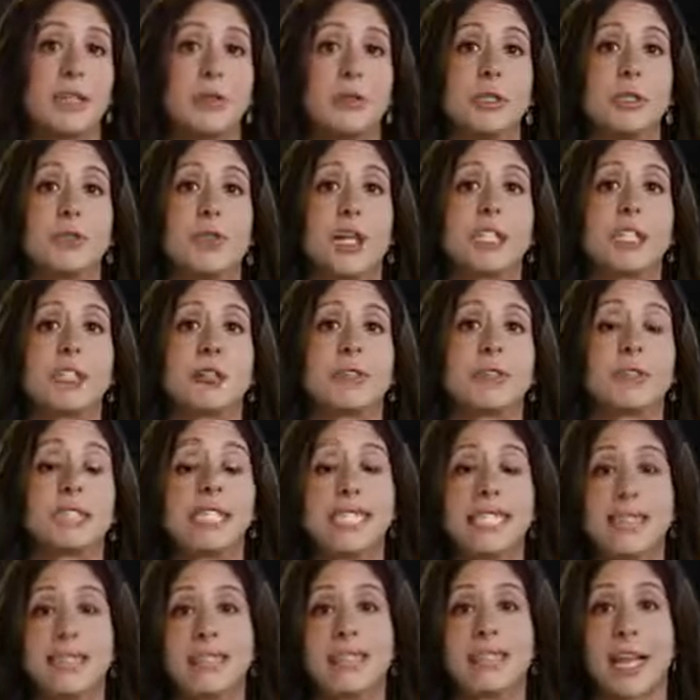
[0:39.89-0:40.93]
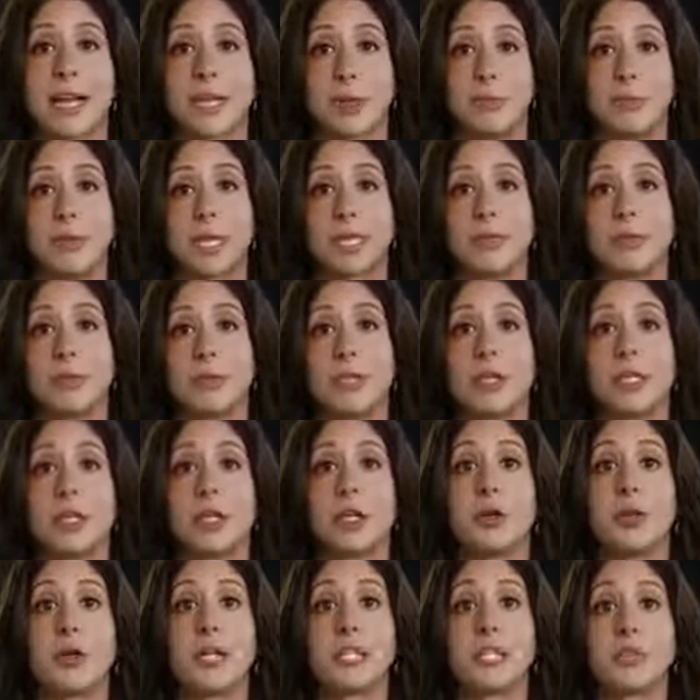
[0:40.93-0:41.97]
to address a recent settlement with the
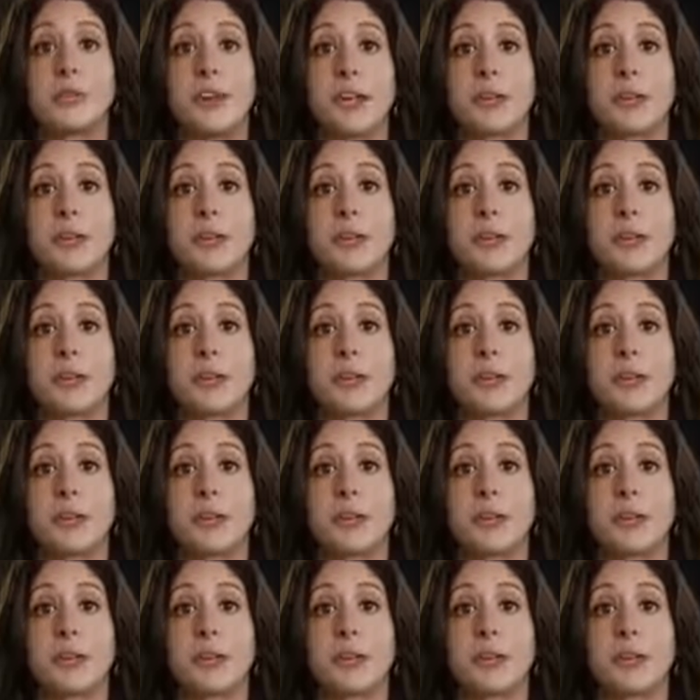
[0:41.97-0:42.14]
U.S.